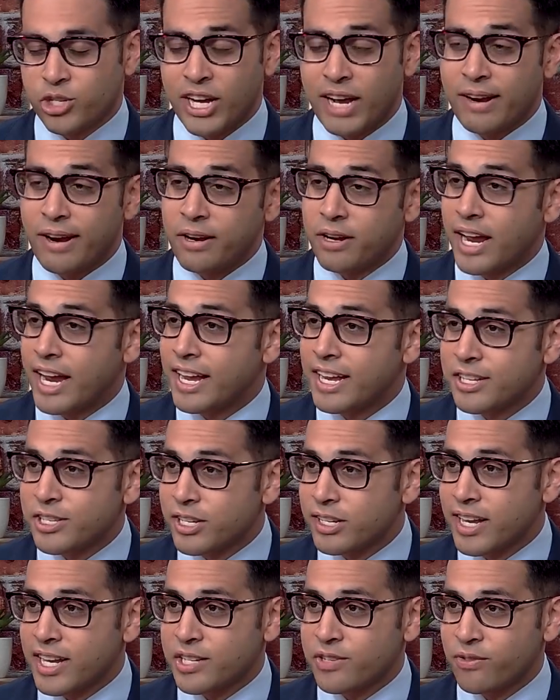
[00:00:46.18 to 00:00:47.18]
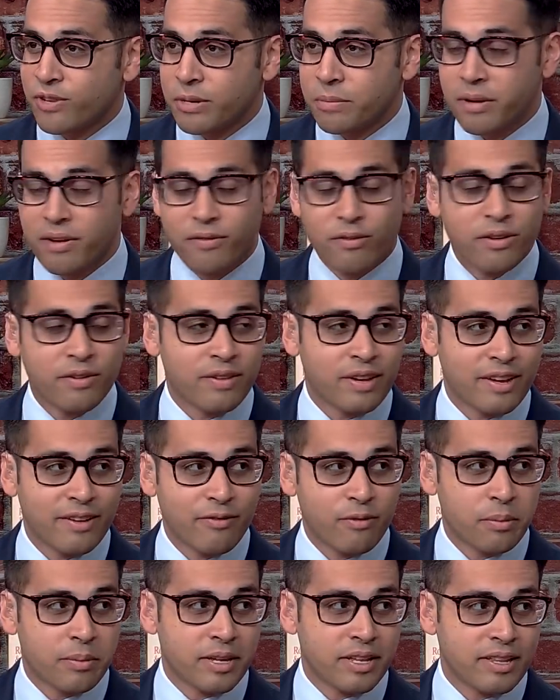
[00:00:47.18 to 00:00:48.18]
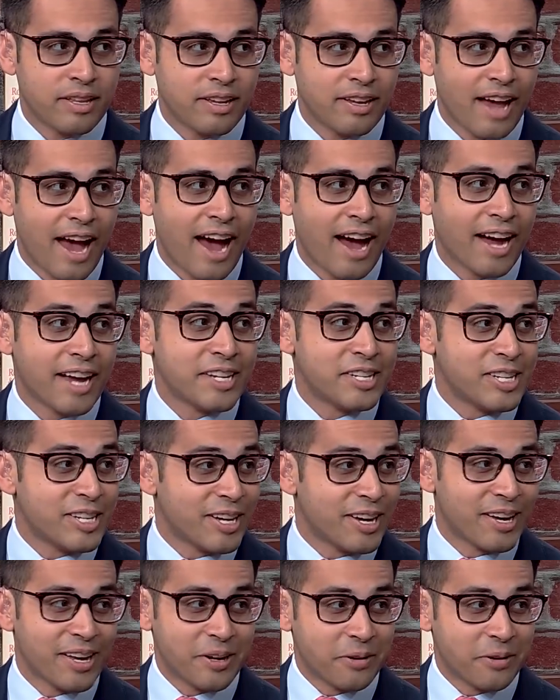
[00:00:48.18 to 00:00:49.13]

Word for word: Shout out, I guess, to Lex Friedman for even giving me the idea